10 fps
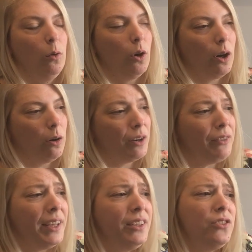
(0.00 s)
or
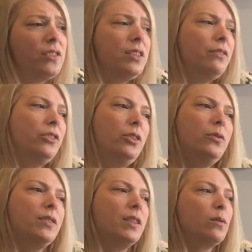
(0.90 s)
if I can just even
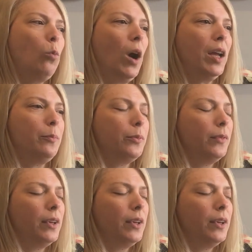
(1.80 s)
use this wipe,